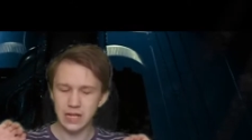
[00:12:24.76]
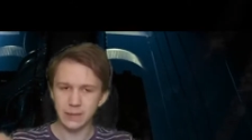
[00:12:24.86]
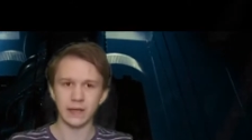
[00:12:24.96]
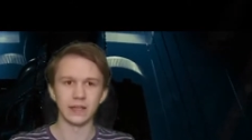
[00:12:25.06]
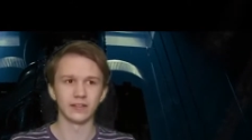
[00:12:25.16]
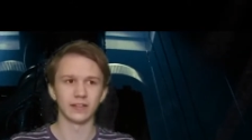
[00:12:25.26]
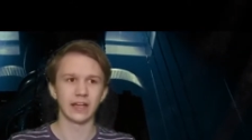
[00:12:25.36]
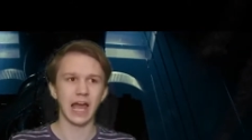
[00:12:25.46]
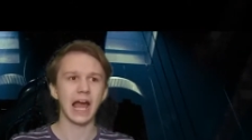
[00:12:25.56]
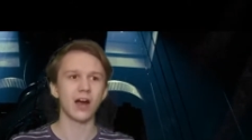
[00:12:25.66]

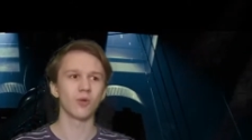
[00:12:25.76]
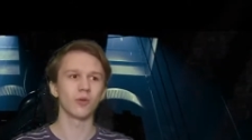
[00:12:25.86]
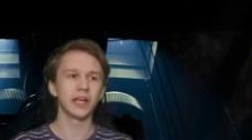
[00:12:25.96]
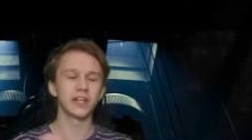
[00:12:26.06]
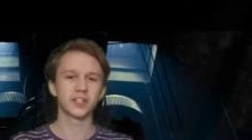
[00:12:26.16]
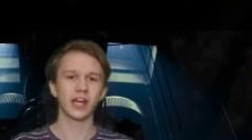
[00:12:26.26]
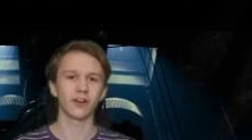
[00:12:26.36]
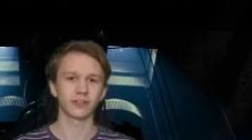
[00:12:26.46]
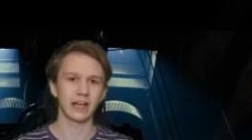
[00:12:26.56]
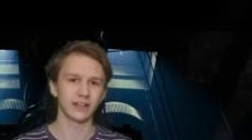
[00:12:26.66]
amazing how each
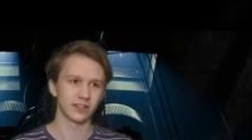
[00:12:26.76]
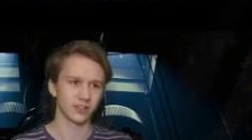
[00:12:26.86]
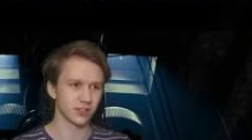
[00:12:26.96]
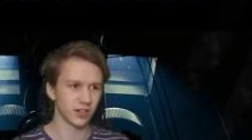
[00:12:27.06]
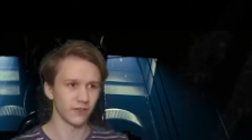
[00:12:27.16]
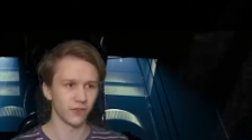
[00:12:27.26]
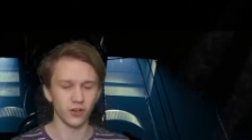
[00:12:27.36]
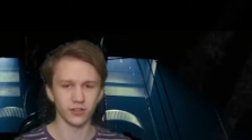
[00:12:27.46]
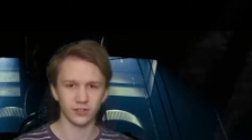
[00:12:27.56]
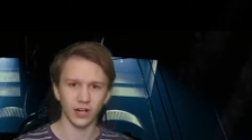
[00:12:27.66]
character has such
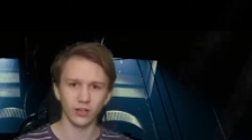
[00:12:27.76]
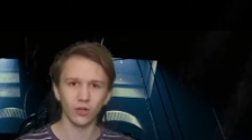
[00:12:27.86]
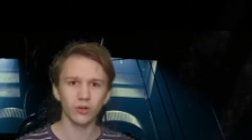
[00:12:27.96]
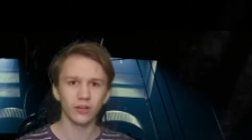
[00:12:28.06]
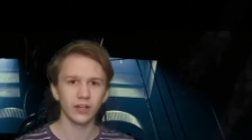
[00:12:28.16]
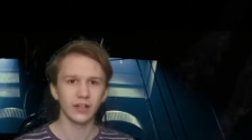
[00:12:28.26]
diverse dialogue,